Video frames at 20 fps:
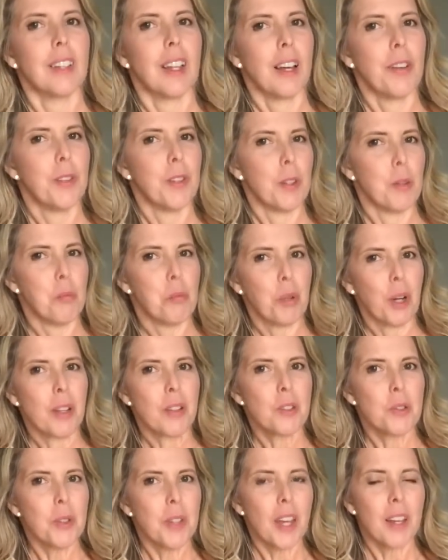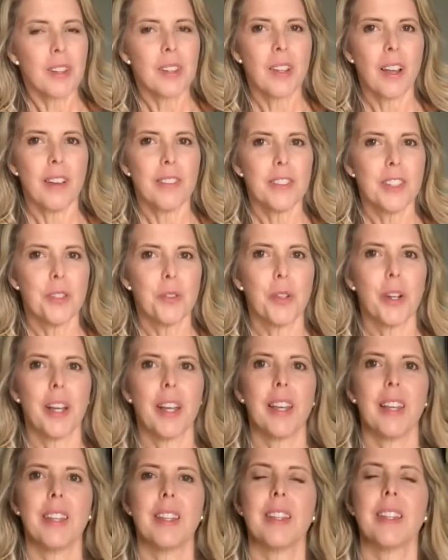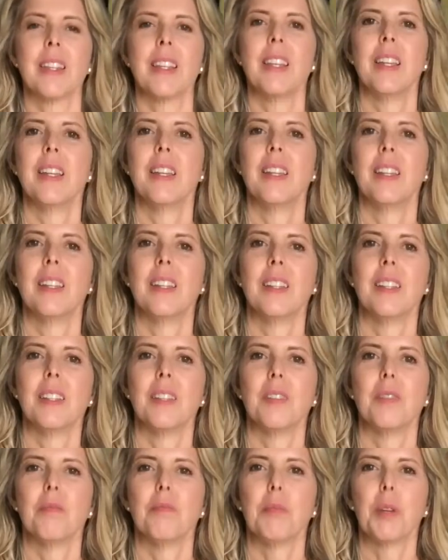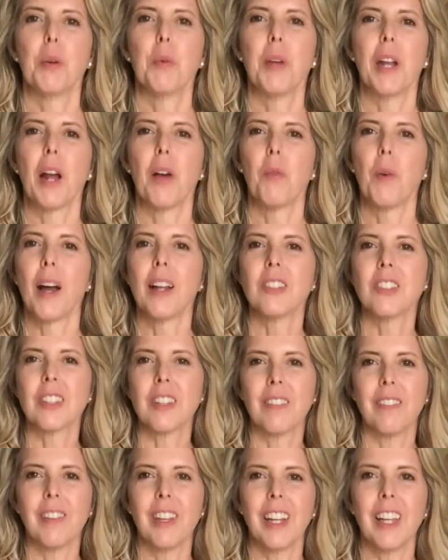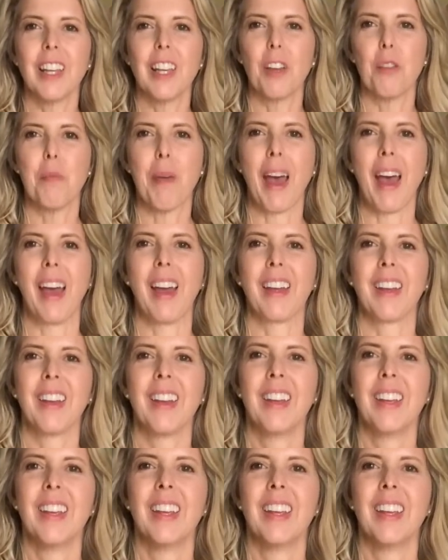I was impressed with how soft it was, but when I watched the video back,